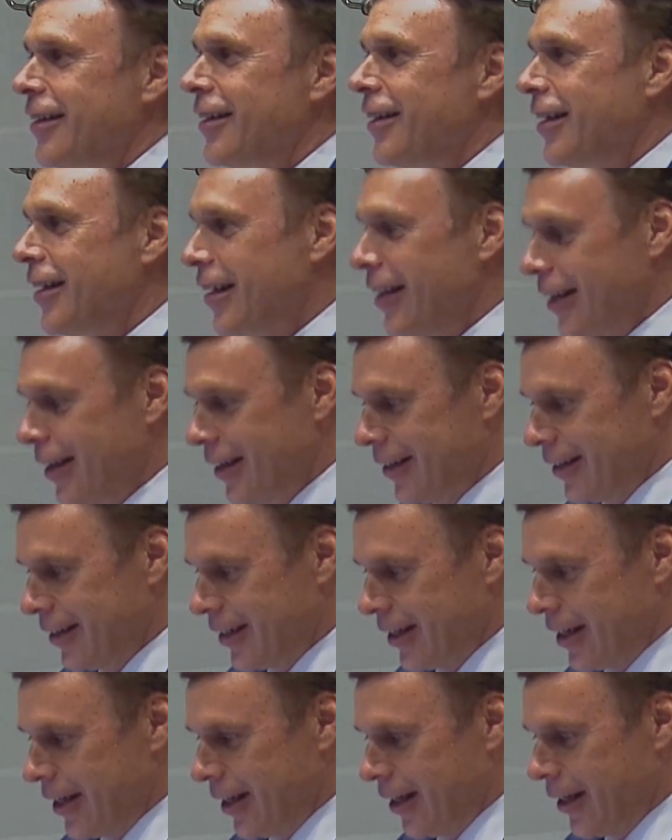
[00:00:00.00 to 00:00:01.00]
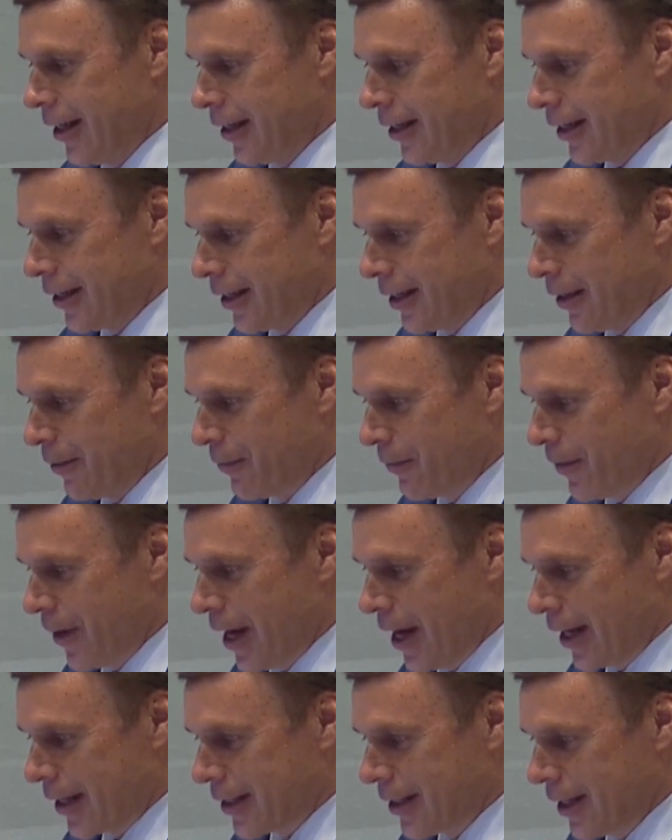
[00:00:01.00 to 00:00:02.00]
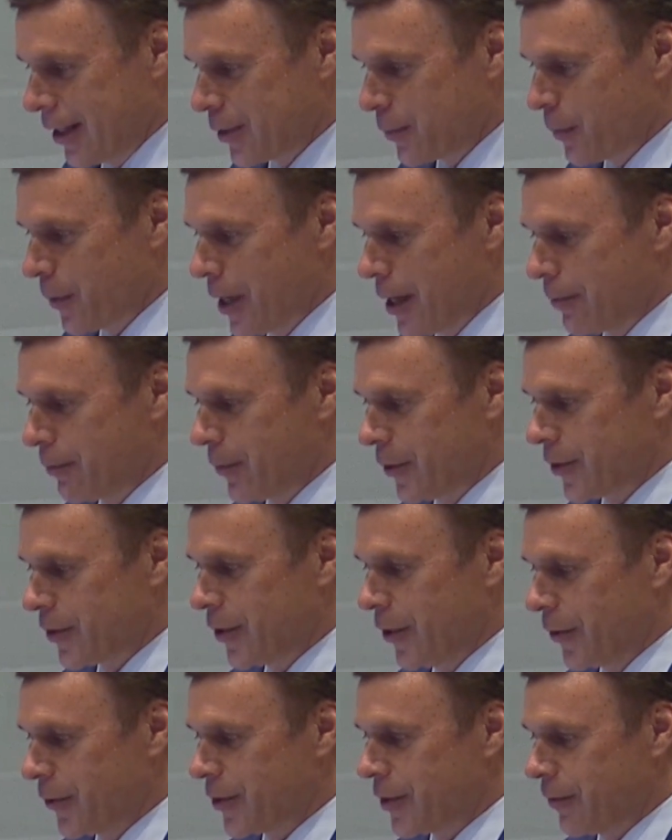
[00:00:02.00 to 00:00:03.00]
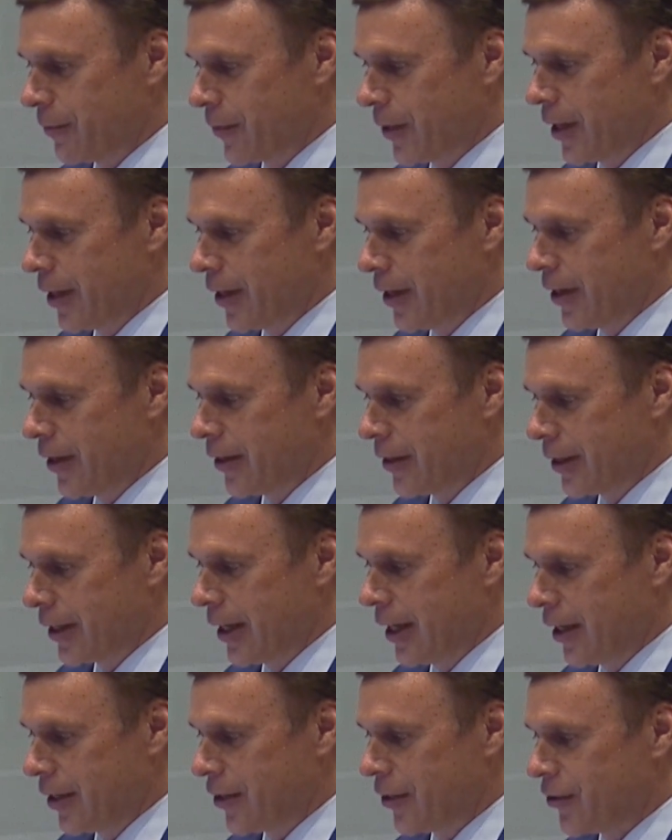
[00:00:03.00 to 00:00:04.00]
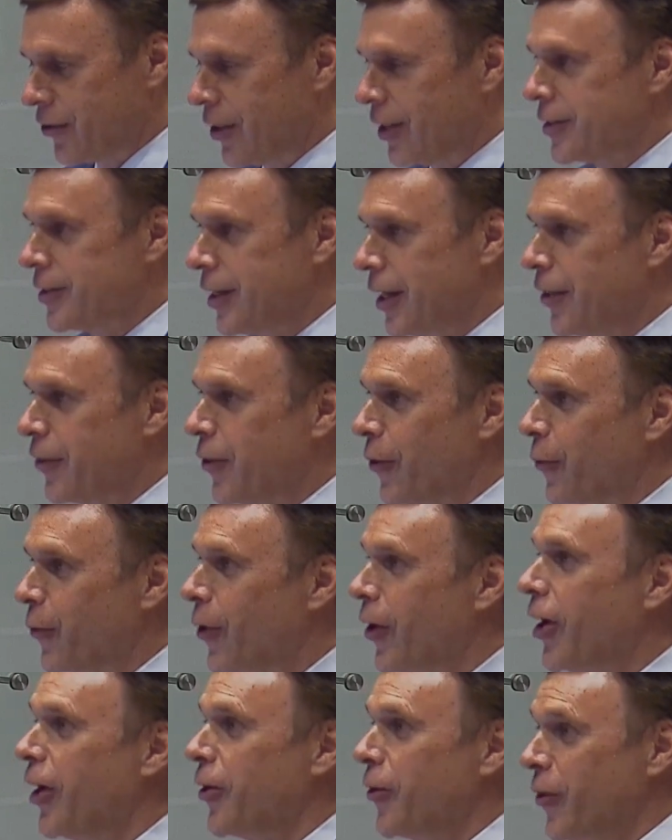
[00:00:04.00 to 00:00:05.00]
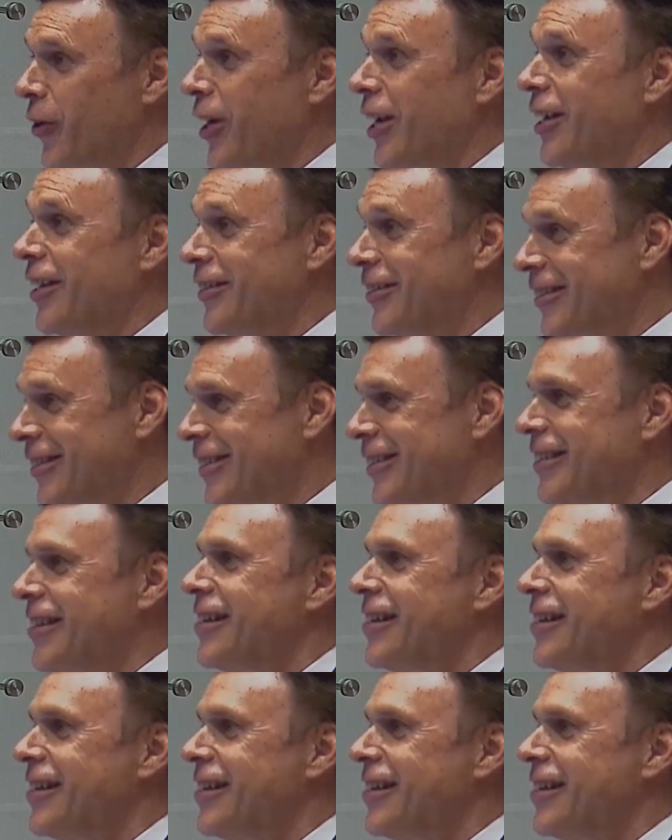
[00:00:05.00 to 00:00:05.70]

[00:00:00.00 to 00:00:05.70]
And in fact, his problem was so severe, he could just eat the raw greens.